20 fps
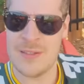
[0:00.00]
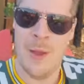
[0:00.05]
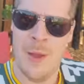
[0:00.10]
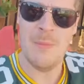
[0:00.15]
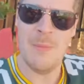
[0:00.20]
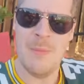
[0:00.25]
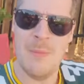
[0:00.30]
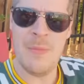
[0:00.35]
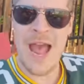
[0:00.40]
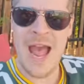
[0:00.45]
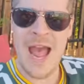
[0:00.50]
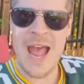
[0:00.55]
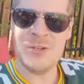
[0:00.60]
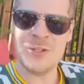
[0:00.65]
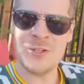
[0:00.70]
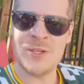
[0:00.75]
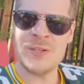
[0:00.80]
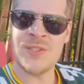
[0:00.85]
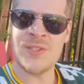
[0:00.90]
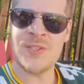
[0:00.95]

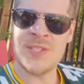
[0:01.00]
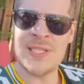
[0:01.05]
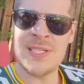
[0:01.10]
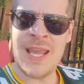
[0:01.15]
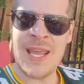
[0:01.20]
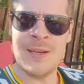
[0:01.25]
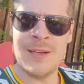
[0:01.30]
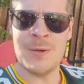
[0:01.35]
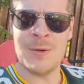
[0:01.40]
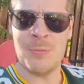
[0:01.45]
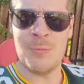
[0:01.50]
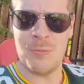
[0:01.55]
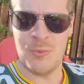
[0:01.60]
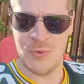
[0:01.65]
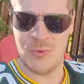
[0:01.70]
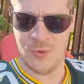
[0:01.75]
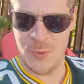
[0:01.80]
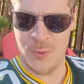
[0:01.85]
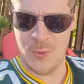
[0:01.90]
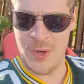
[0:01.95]
Badger State
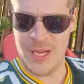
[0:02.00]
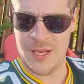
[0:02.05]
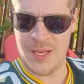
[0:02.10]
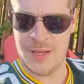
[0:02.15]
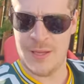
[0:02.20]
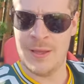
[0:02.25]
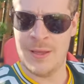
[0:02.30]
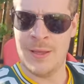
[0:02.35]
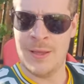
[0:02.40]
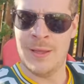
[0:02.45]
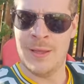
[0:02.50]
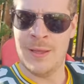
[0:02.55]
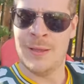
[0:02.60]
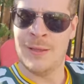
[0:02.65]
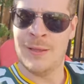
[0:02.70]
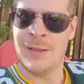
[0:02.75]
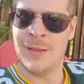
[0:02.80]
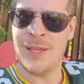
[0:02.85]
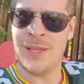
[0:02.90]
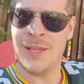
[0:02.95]
Brewing
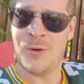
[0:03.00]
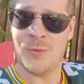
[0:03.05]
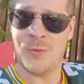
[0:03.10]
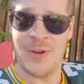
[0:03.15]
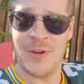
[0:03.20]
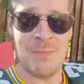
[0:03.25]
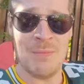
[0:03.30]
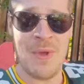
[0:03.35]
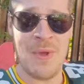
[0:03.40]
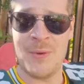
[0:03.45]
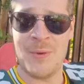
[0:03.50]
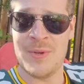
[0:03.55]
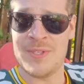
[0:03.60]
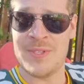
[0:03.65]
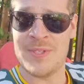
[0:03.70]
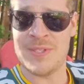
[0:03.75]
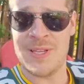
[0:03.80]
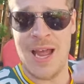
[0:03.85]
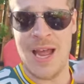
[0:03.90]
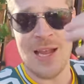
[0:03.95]
in Green Bay,
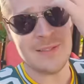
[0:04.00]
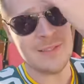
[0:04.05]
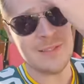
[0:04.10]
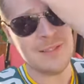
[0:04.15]
Wisconsin